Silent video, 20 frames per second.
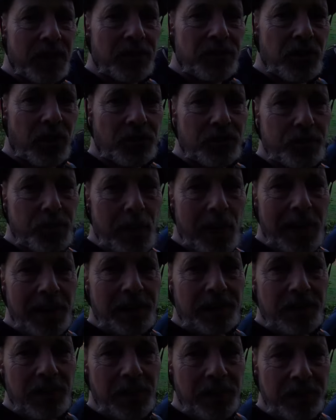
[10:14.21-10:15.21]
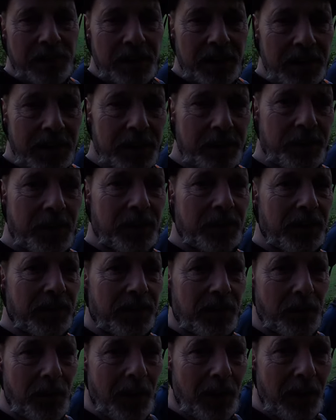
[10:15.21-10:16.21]
Josh Bryceland and the 50
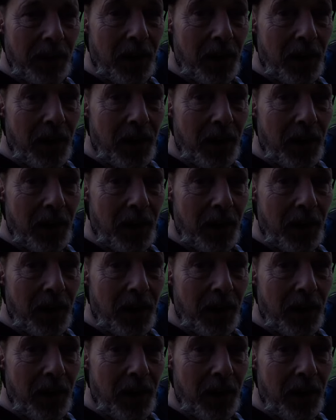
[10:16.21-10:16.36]
to 1